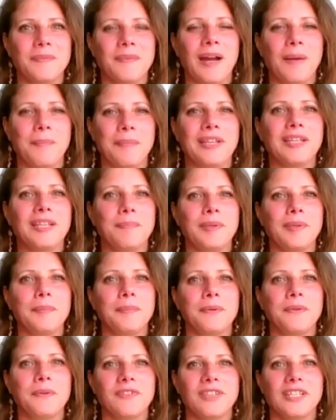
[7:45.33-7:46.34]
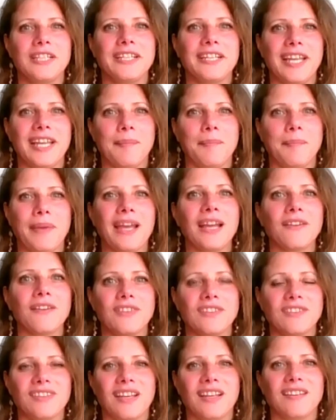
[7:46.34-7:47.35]
how many people really came back
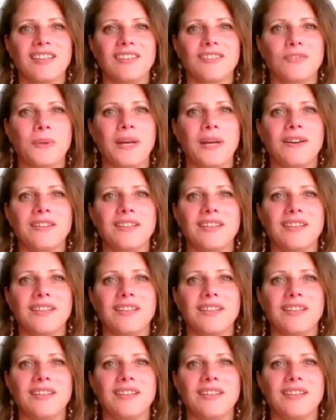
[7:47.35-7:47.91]
with that as well,